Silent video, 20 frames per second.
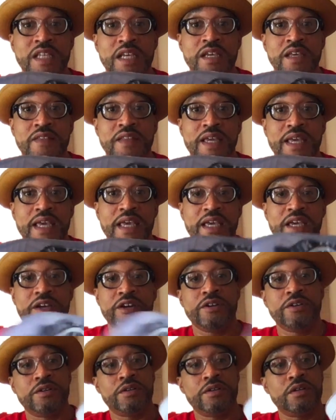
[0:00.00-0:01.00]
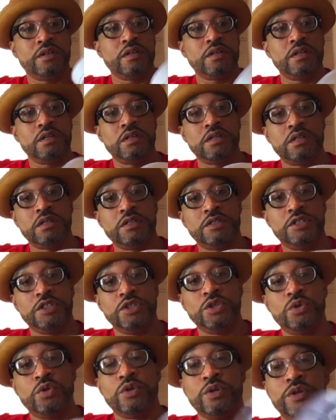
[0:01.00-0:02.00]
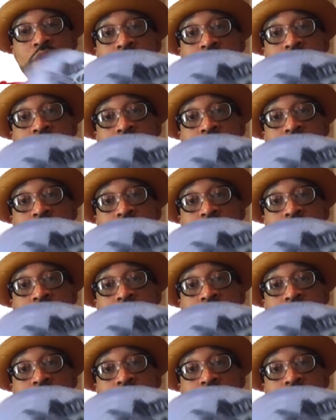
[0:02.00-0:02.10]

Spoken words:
The Air Dior is